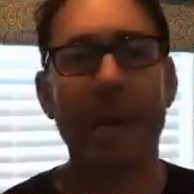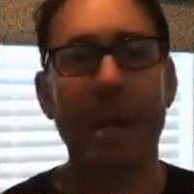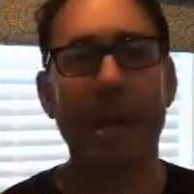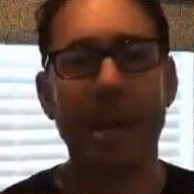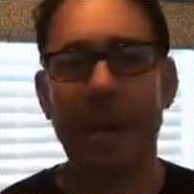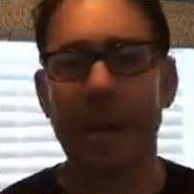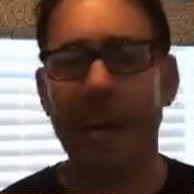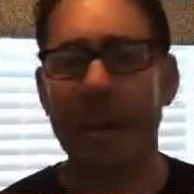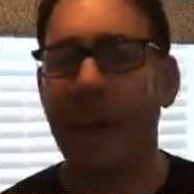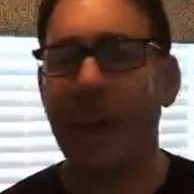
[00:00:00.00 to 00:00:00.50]

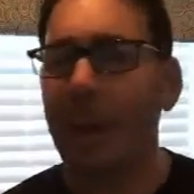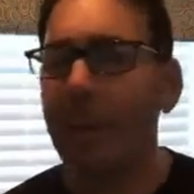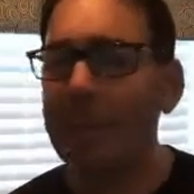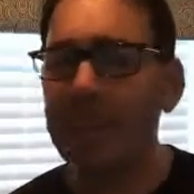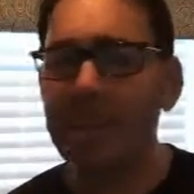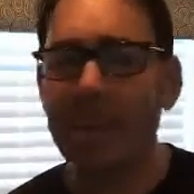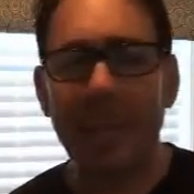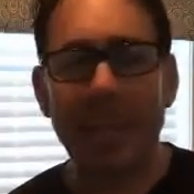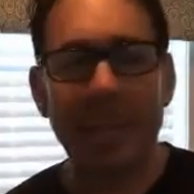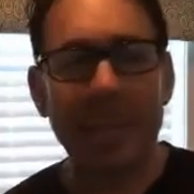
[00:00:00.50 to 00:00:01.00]
And
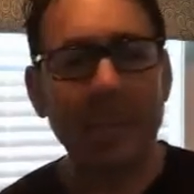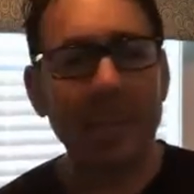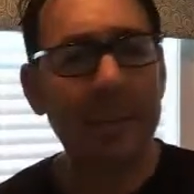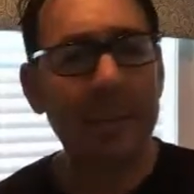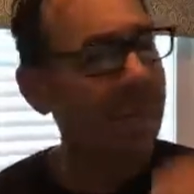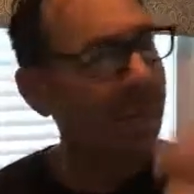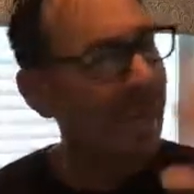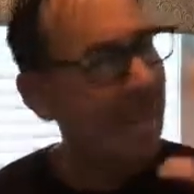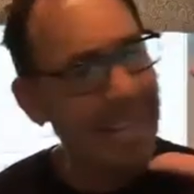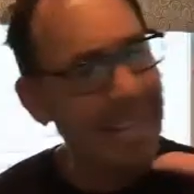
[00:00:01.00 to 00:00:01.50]
upselling
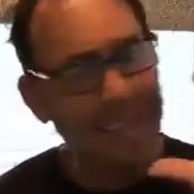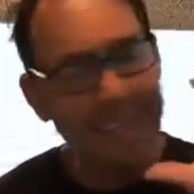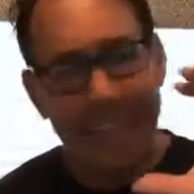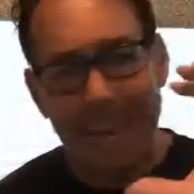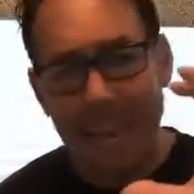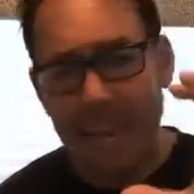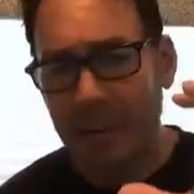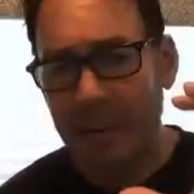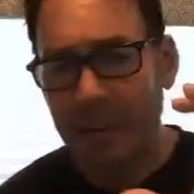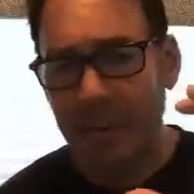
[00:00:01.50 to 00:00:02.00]
at the
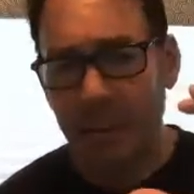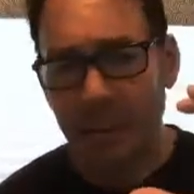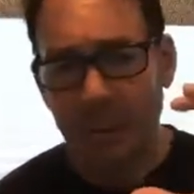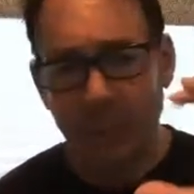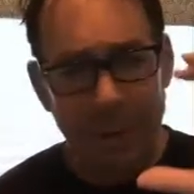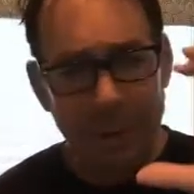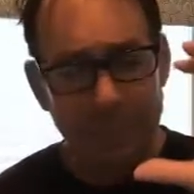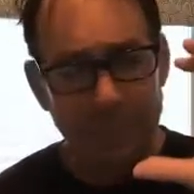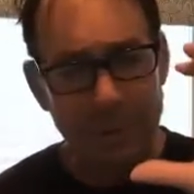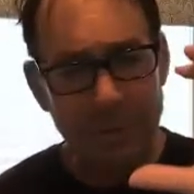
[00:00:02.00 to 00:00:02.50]
end
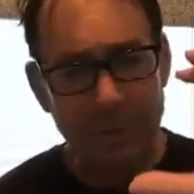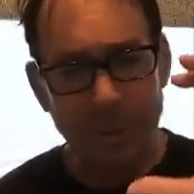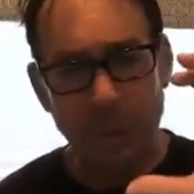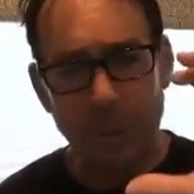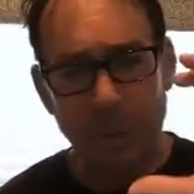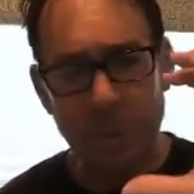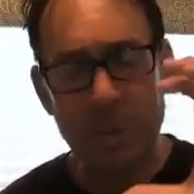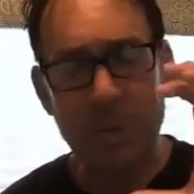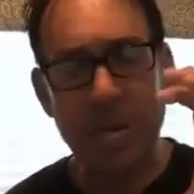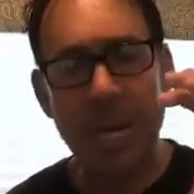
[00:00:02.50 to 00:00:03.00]
right before you're
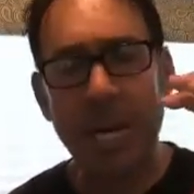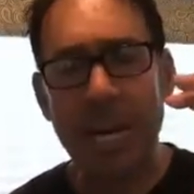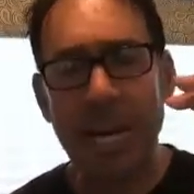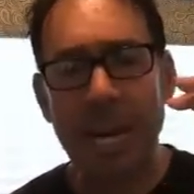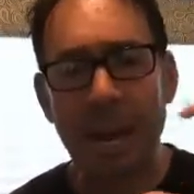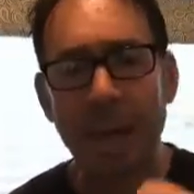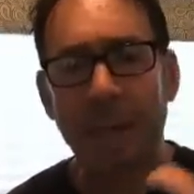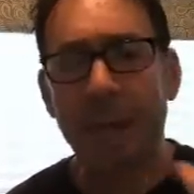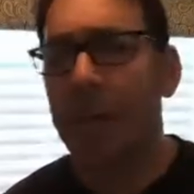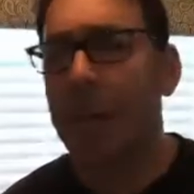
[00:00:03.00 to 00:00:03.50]
checking out,
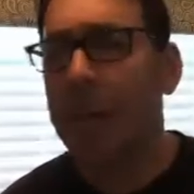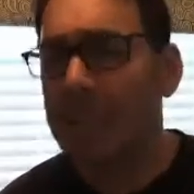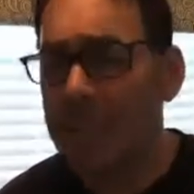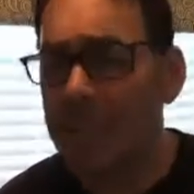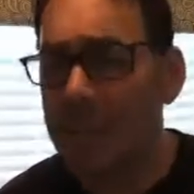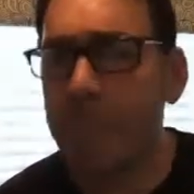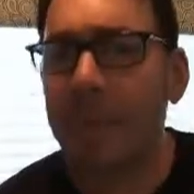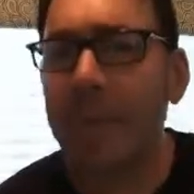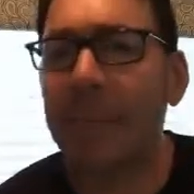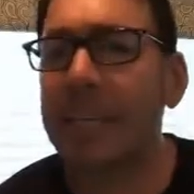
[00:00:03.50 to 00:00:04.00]

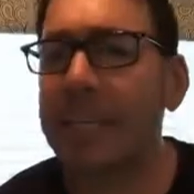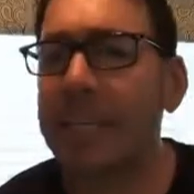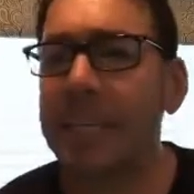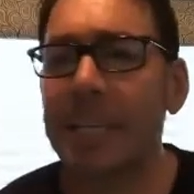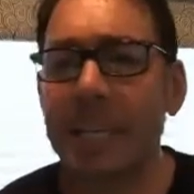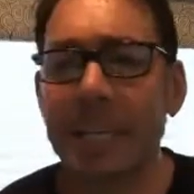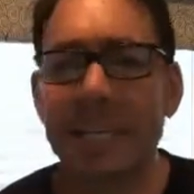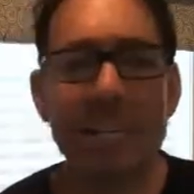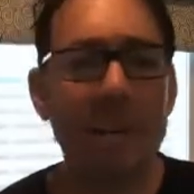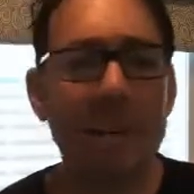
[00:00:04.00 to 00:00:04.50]
typically
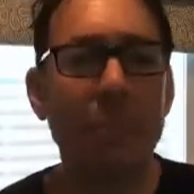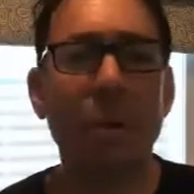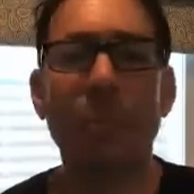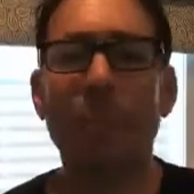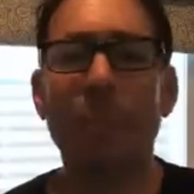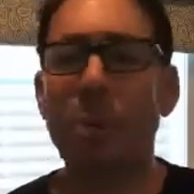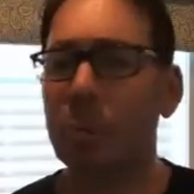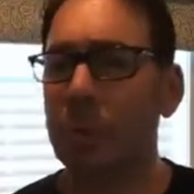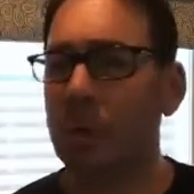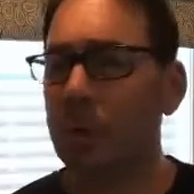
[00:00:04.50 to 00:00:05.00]
sees somewhere
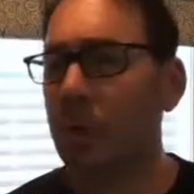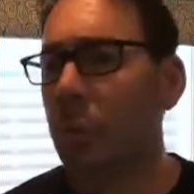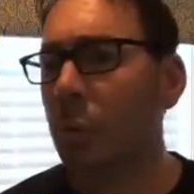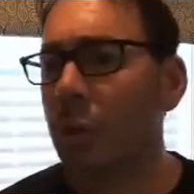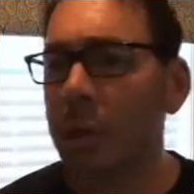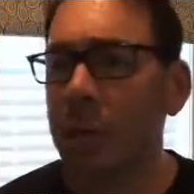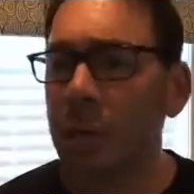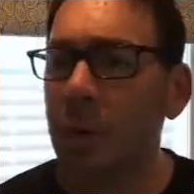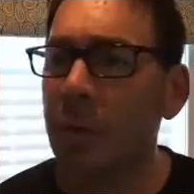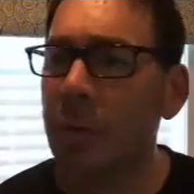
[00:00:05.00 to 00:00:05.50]
between a 20
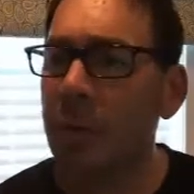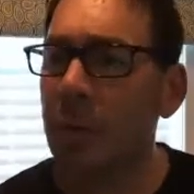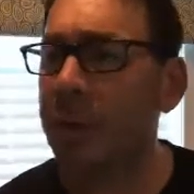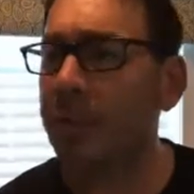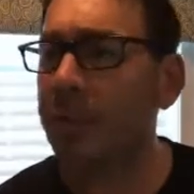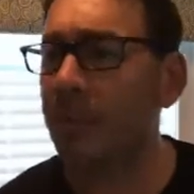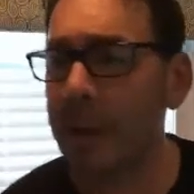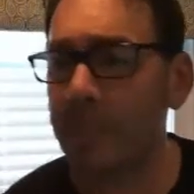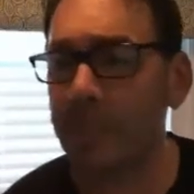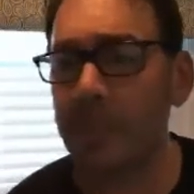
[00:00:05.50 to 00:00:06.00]
to
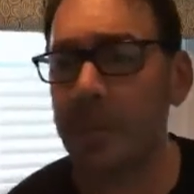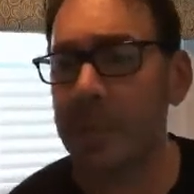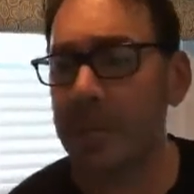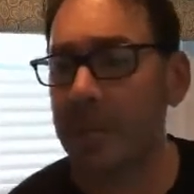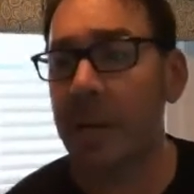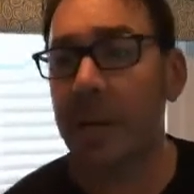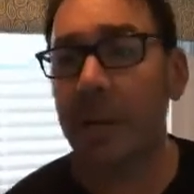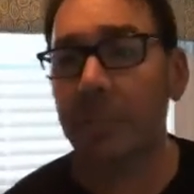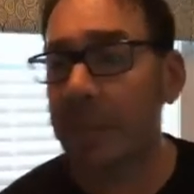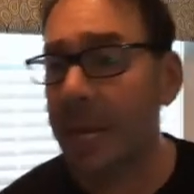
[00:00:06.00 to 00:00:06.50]
35%
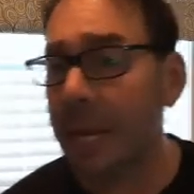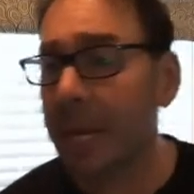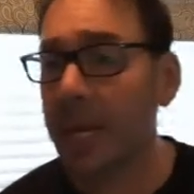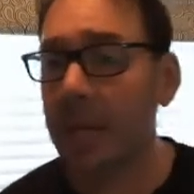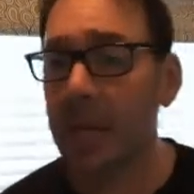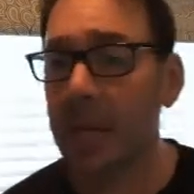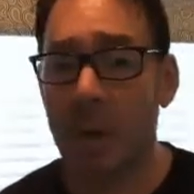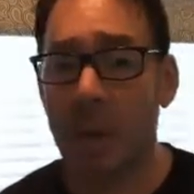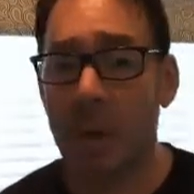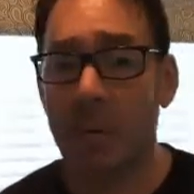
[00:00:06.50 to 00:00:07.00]
uptake.
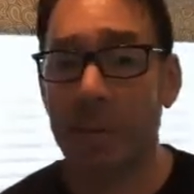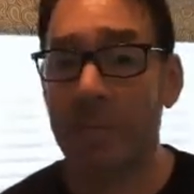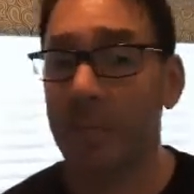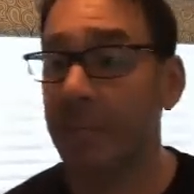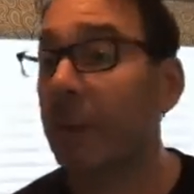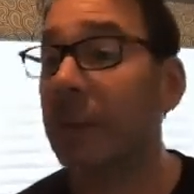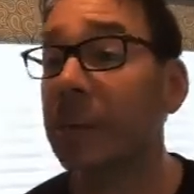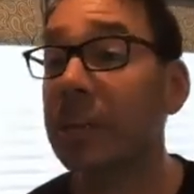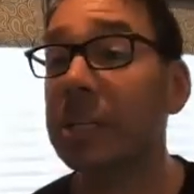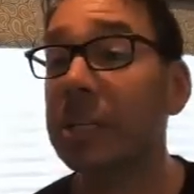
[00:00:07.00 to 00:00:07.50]
So it's a
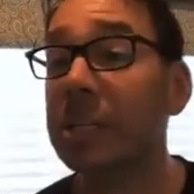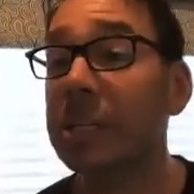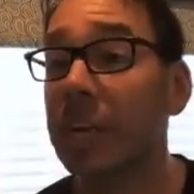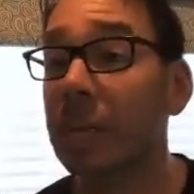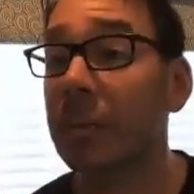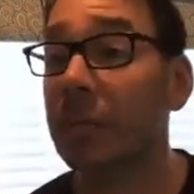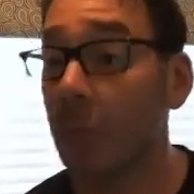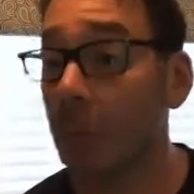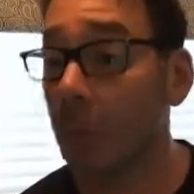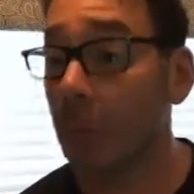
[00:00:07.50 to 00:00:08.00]
very
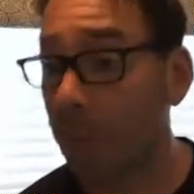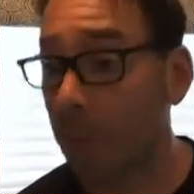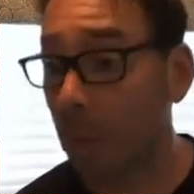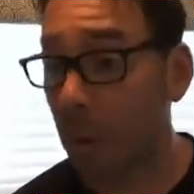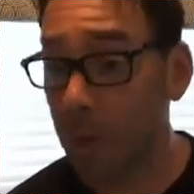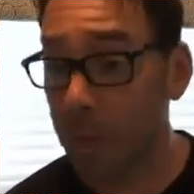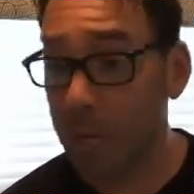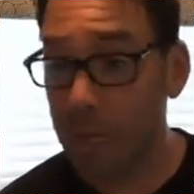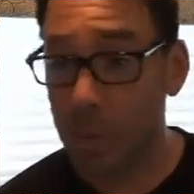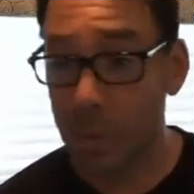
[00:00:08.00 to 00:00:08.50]
successful
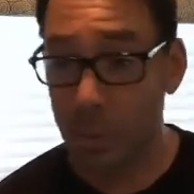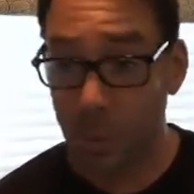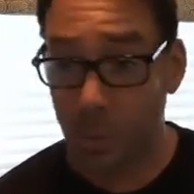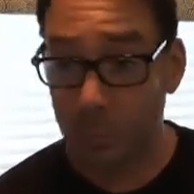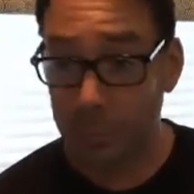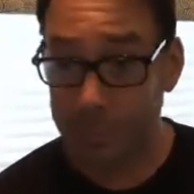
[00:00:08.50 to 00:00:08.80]
marketing tool.